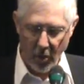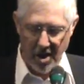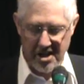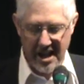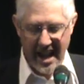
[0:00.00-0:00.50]

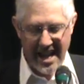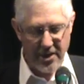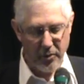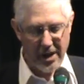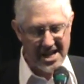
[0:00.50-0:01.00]
One
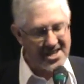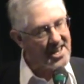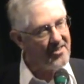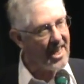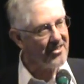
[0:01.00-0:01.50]
key
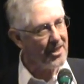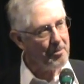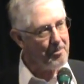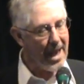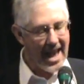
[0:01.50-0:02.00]
reason that the
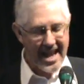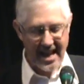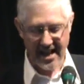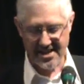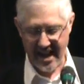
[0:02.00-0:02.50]

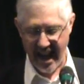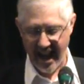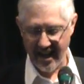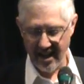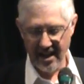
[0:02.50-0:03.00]
May
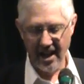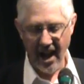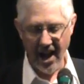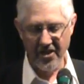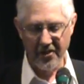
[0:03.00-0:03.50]
attack
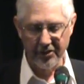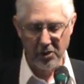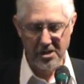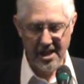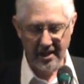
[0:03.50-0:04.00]
on the
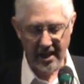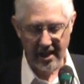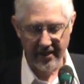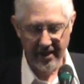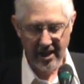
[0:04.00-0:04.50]

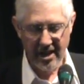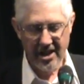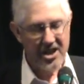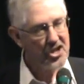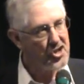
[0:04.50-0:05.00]
flotilla
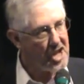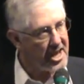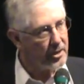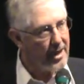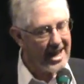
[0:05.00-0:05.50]

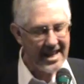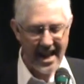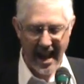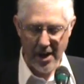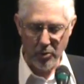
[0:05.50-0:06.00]

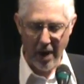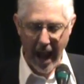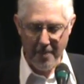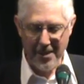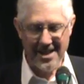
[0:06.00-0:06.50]
generated a
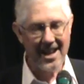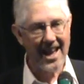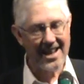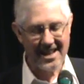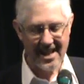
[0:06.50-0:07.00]
rapid
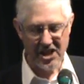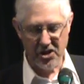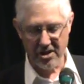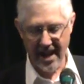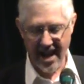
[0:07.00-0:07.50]
and
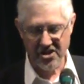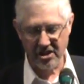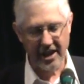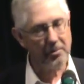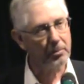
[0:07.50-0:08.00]

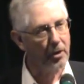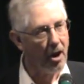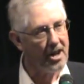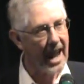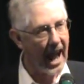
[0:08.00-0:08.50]
internationally
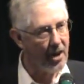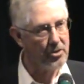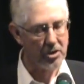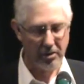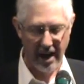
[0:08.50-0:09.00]
broad
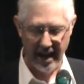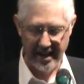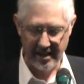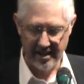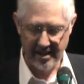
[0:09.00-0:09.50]

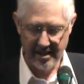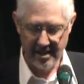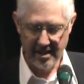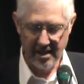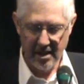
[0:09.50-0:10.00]
outcry
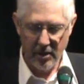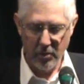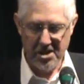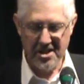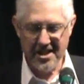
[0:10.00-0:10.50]

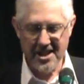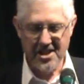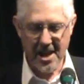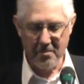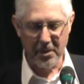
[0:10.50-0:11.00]
was the
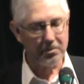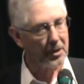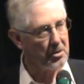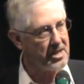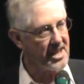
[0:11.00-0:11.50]
December
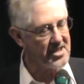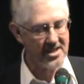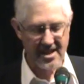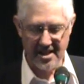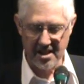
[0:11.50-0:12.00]

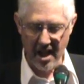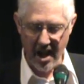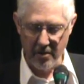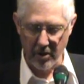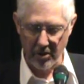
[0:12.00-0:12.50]
protests in
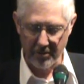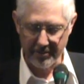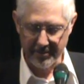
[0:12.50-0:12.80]
Cairo.